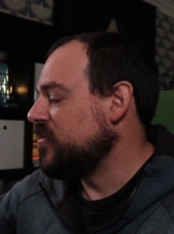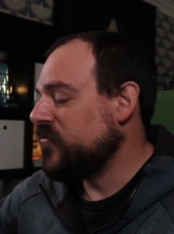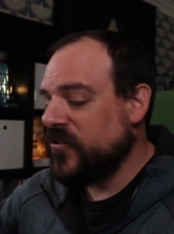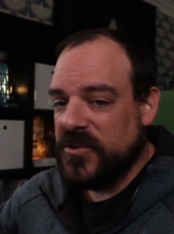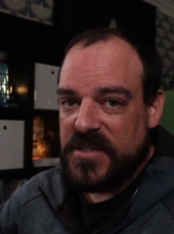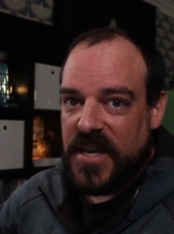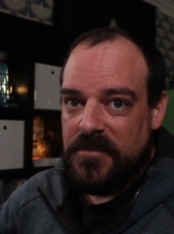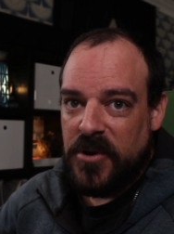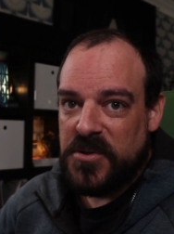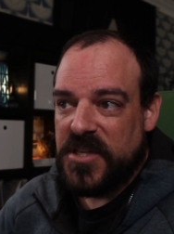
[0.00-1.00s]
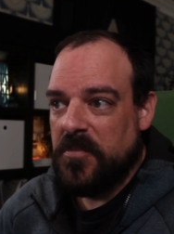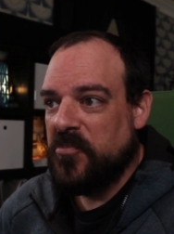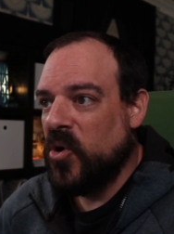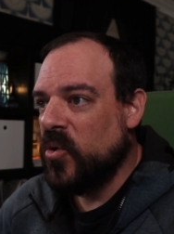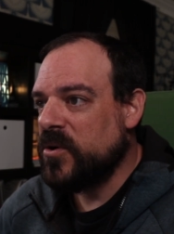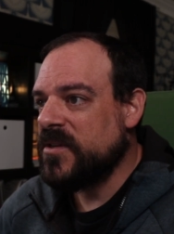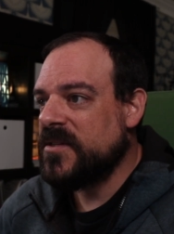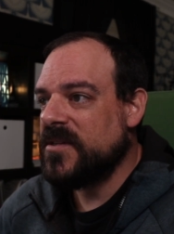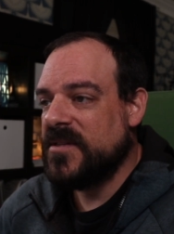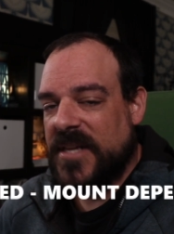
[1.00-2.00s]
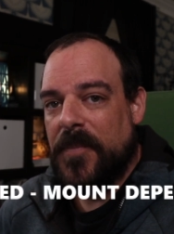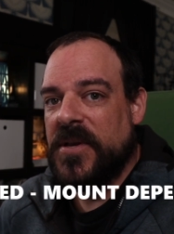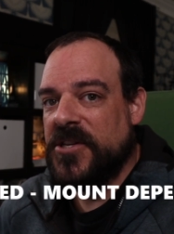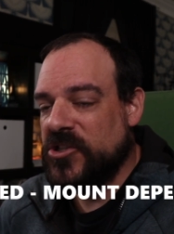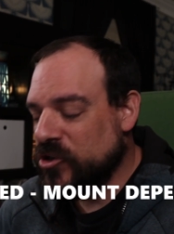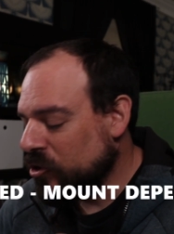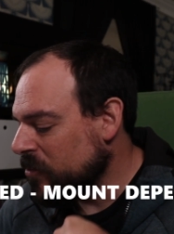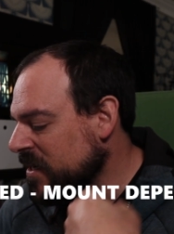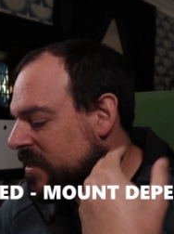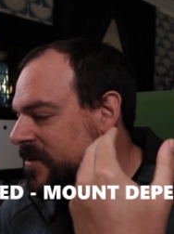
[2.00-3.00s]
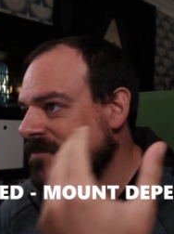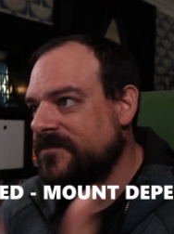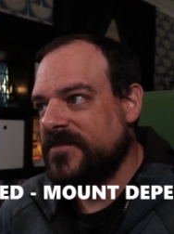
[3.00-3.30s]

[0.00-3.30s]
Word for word: the first and most important step in determining